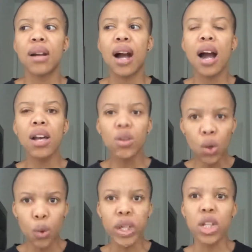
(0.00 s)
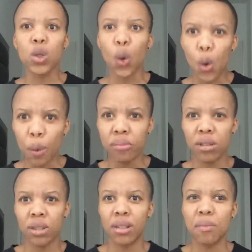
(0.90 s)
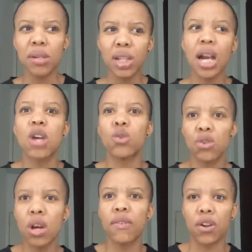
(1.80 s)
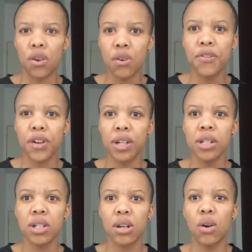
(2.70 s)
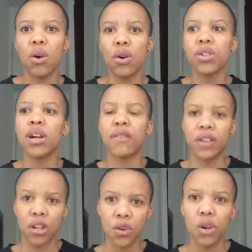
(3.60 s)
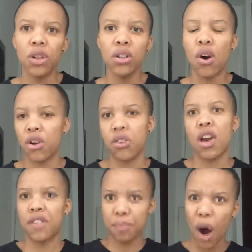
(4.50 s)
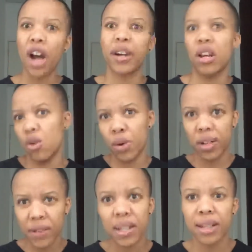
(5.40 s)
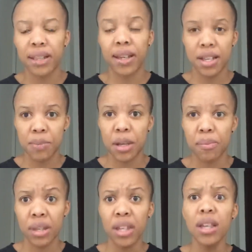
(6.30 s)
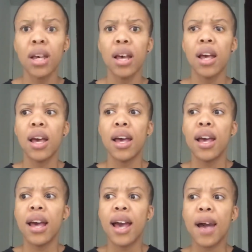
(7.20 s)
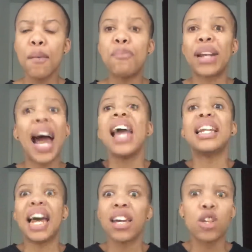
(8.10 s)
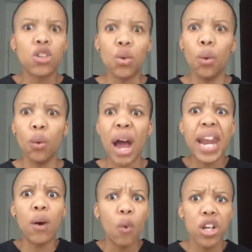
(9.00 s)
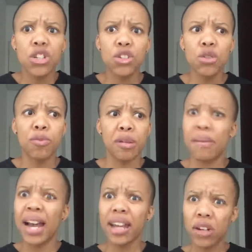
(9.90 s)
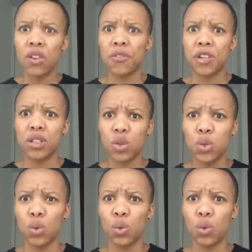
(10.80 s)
I know unentombi, meaning I know you have a girlfriend or you have a girl or you have a partner or whatever that the case may be. But I like you and I want you to be my girlfriend too.